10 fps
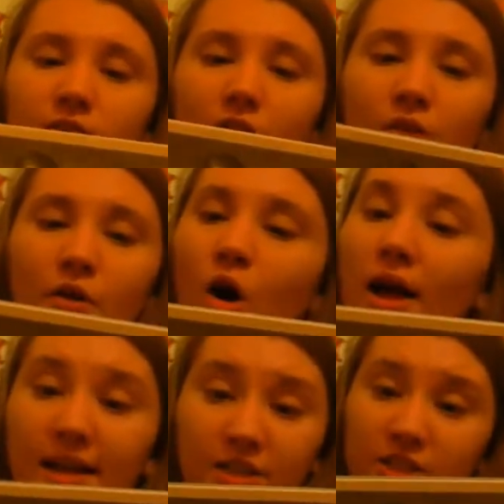of all
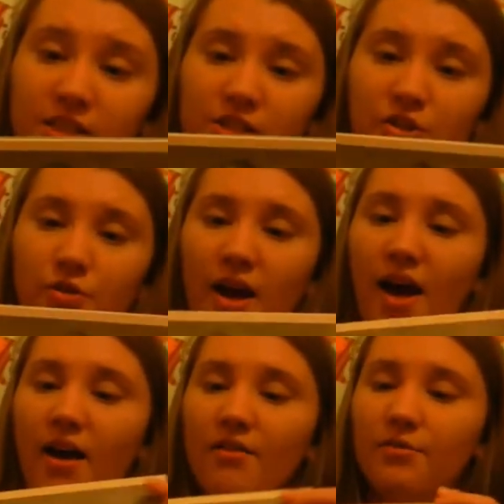ages to
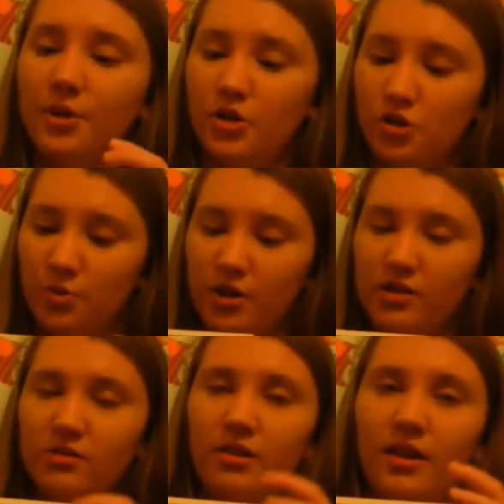have picture books
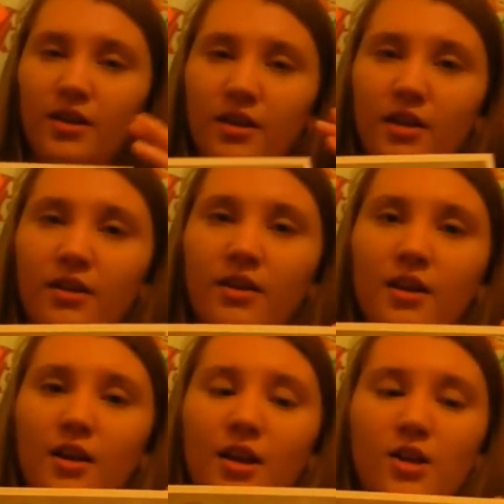so they can
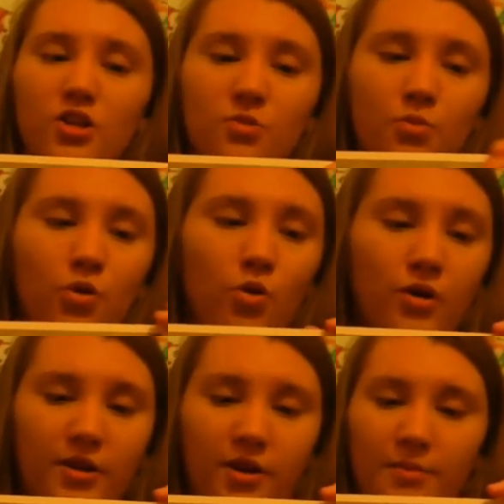explore
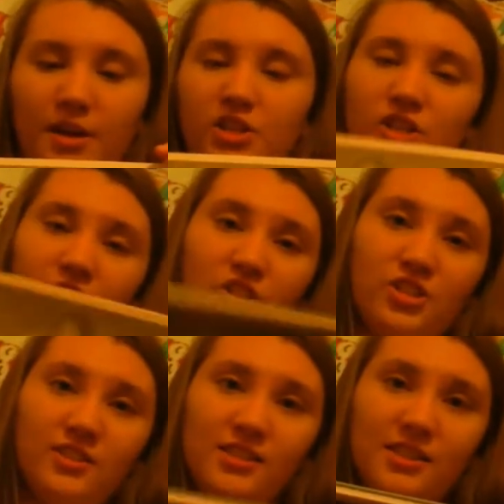their imaginations.